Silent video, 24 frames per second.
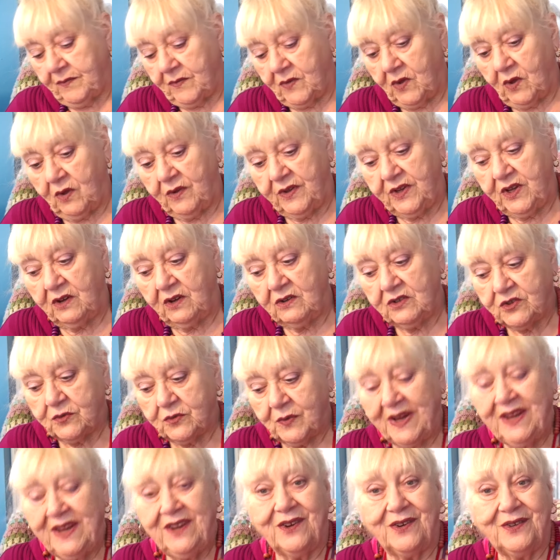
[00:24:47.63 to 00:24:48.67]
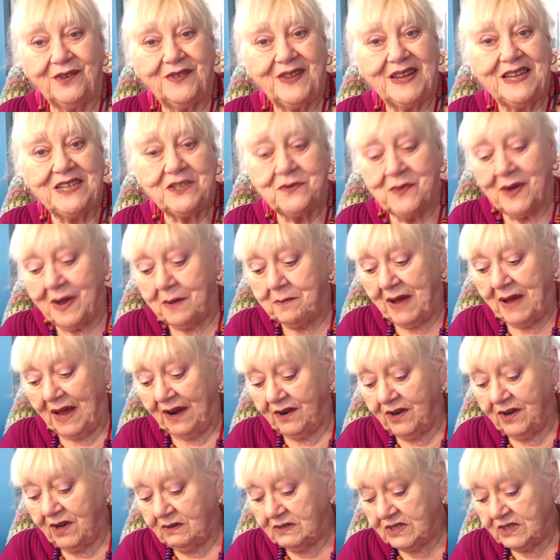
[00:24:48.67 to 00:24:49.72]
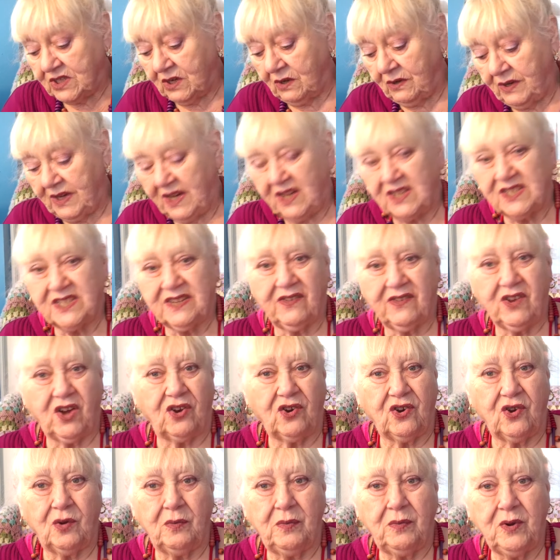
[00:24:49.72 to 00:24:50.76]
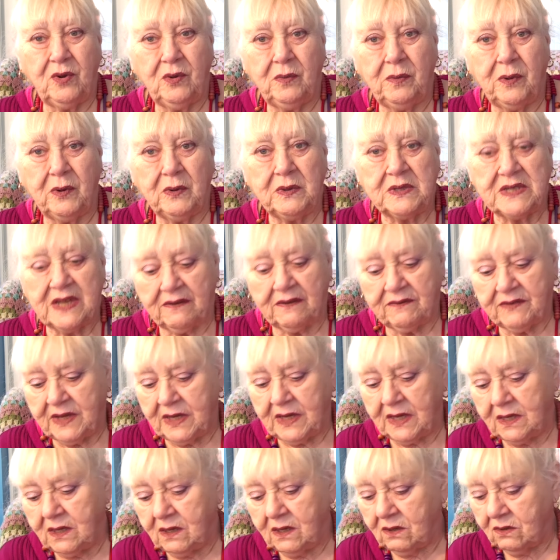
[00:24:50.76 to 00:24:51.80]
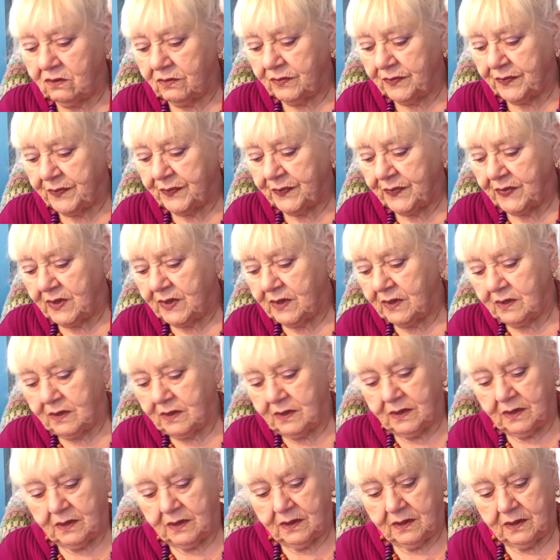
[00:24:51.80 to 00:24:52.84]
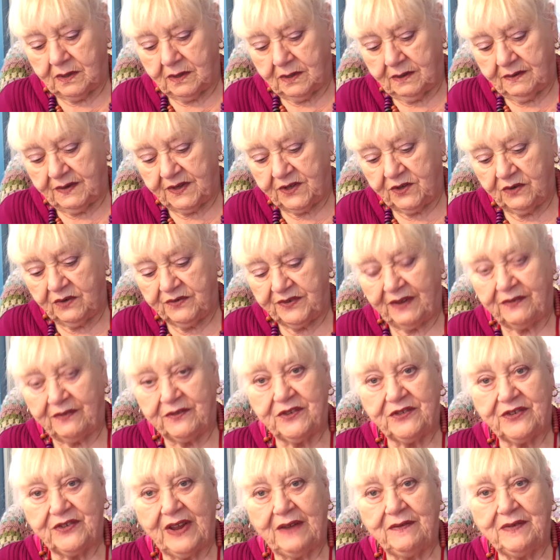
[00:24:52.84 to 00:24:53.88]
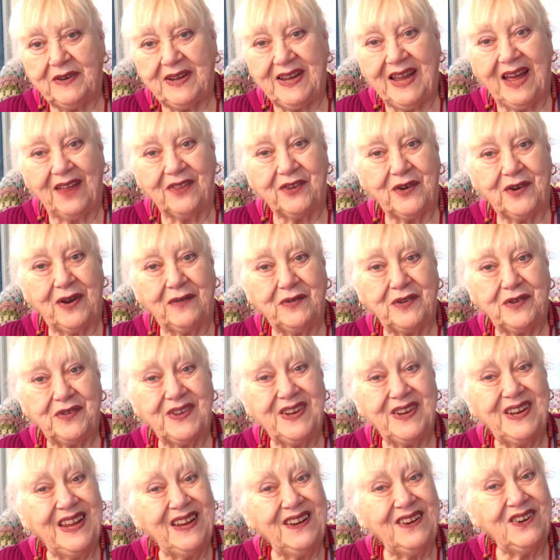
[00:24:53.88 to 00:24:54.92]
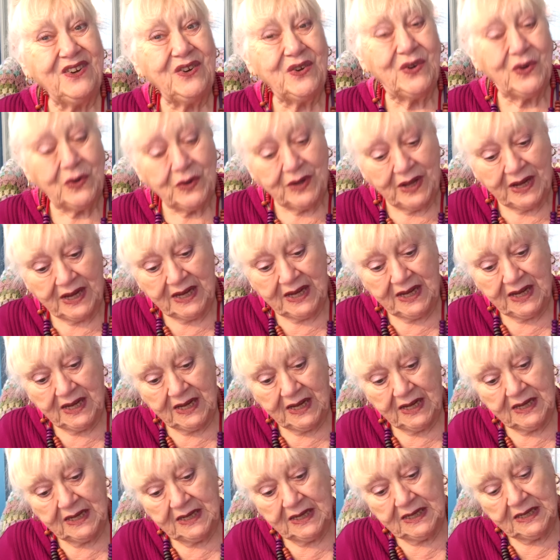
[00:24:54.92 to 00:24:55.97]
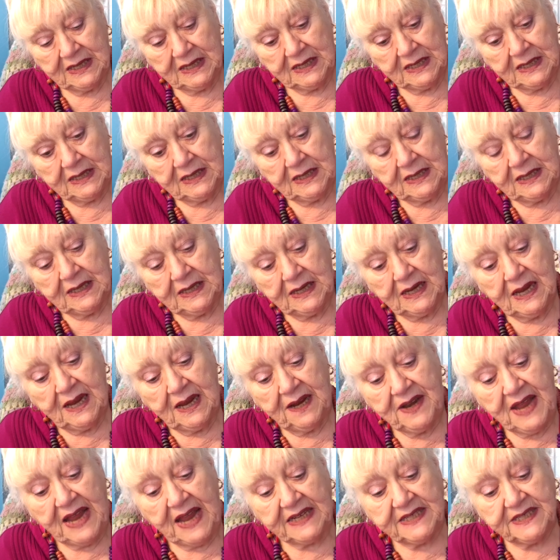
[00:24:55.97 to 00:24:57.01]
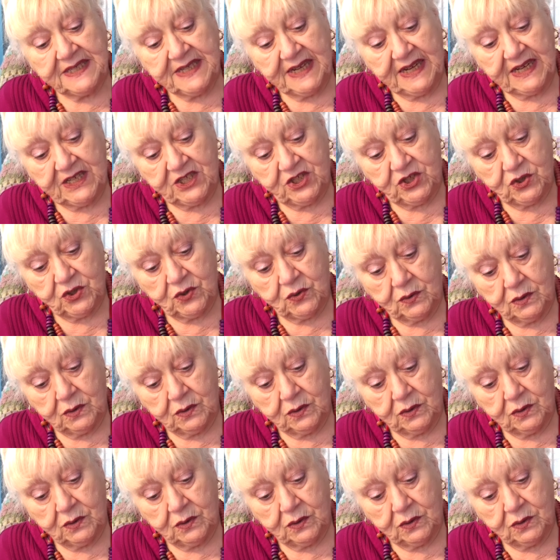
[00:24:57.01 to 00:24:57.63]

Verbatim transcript: All the young, sweet young things wear bandeaus, don't they? Because they've got no boo-boos, have they, you know? They don't have to safely gather everything in, do they? Next issue.